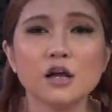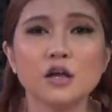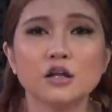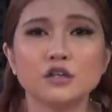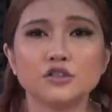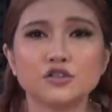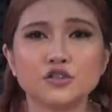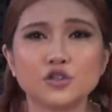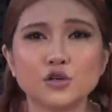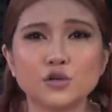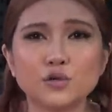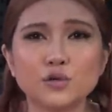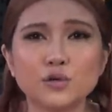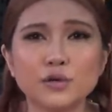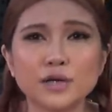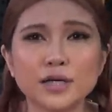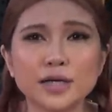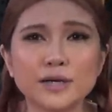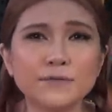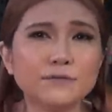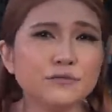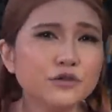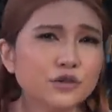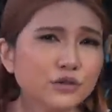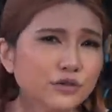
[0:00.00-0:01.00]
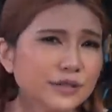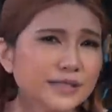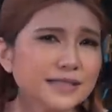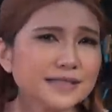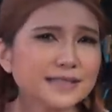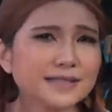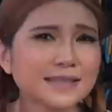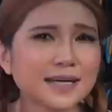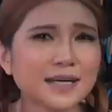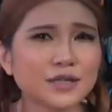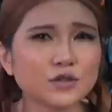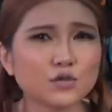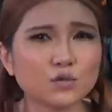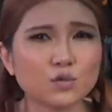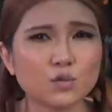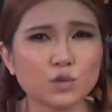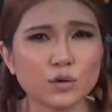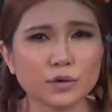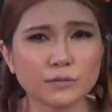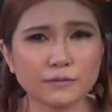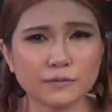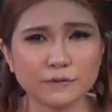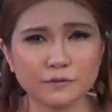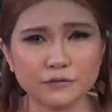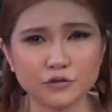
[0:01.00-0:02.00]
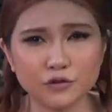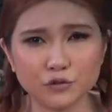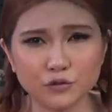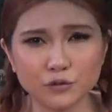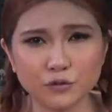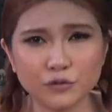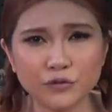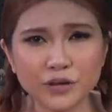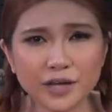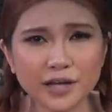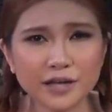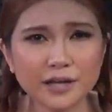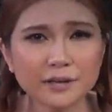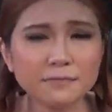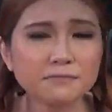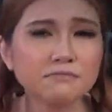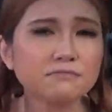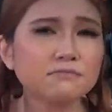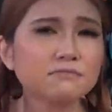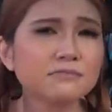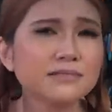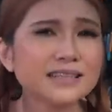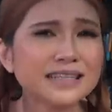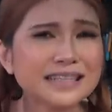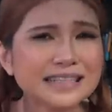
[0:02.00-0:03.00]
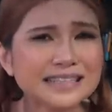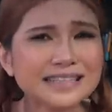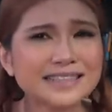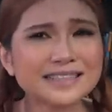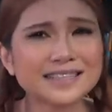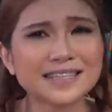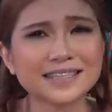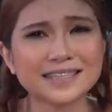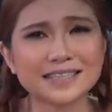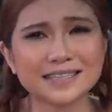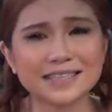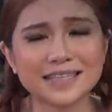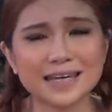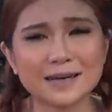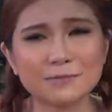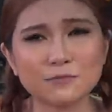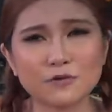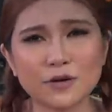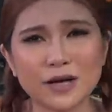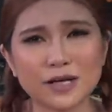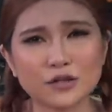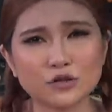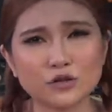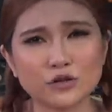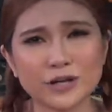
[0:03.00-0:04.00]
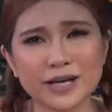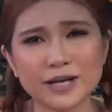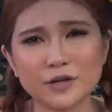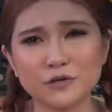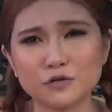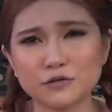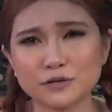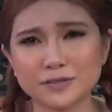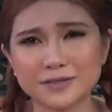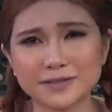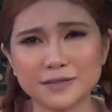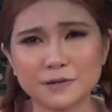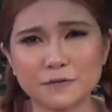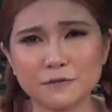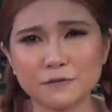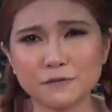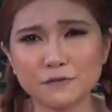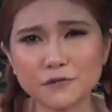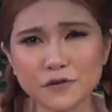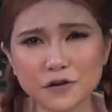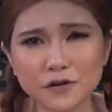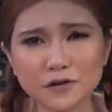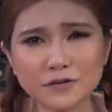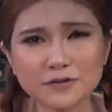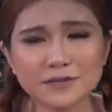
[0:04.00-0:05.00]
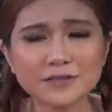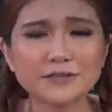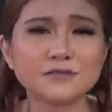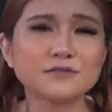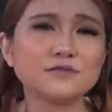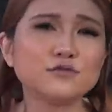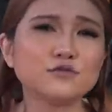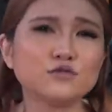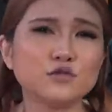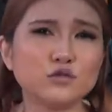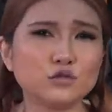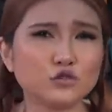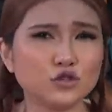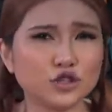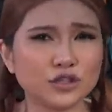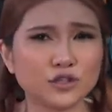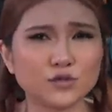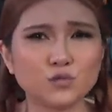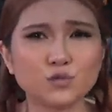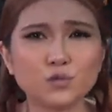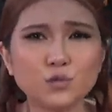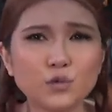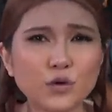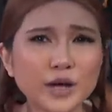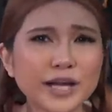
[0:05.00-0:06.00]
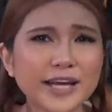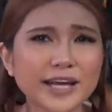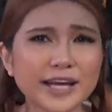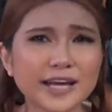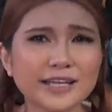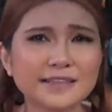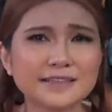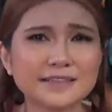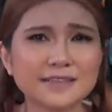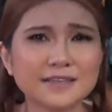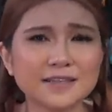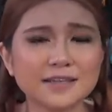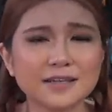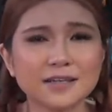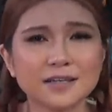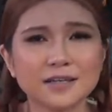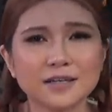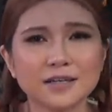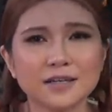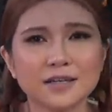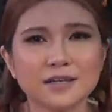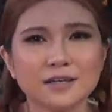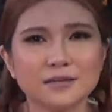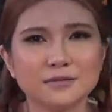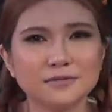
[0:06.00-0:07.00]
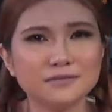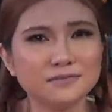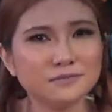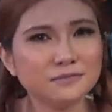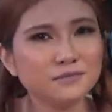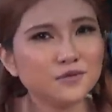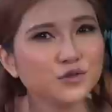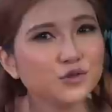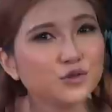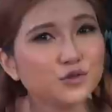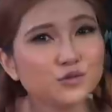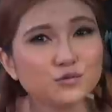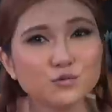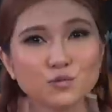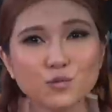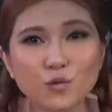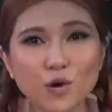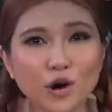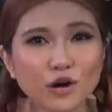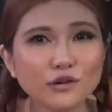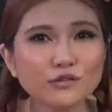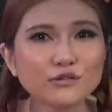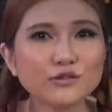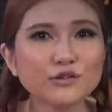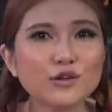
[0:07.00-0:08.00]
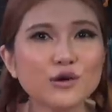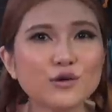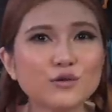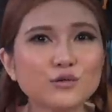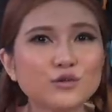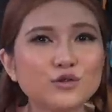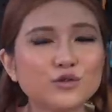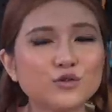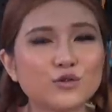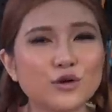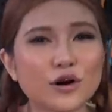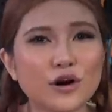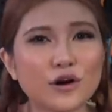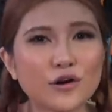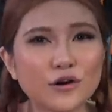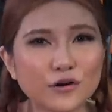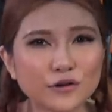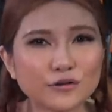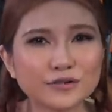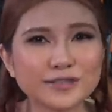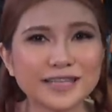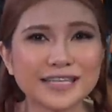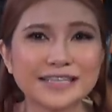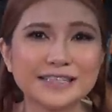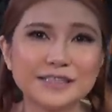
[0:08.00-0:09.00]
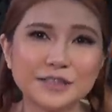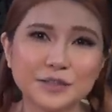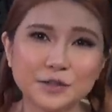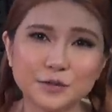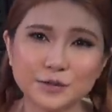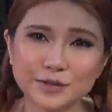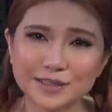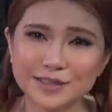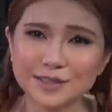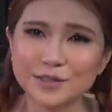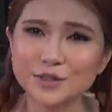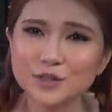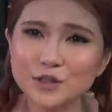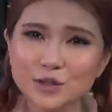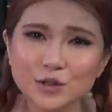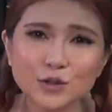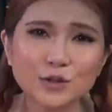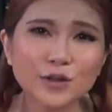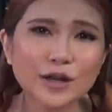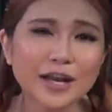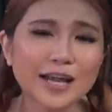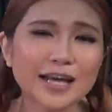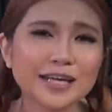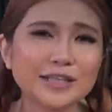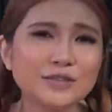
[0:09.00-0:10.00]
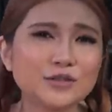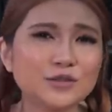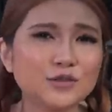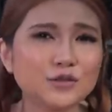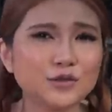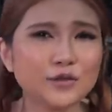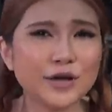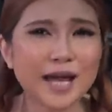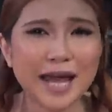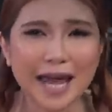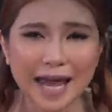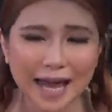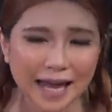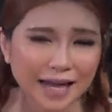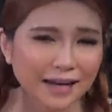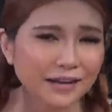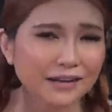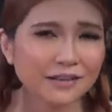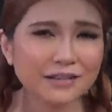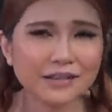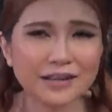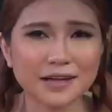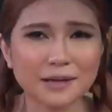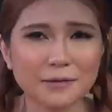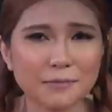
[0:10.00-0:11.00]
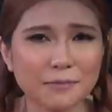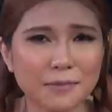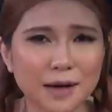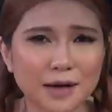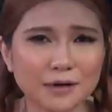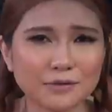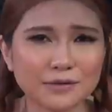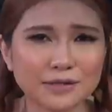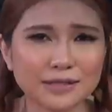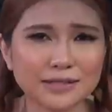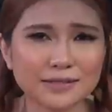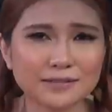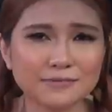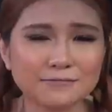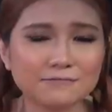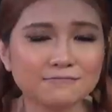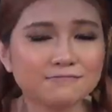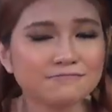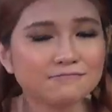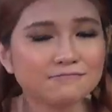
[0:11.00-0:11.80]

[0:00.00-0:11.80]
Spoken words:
So if you decide to work with UV, please take the time to educate yourself first. Don't just wing it. You won't know you are hurt until it's too late to do anything about it.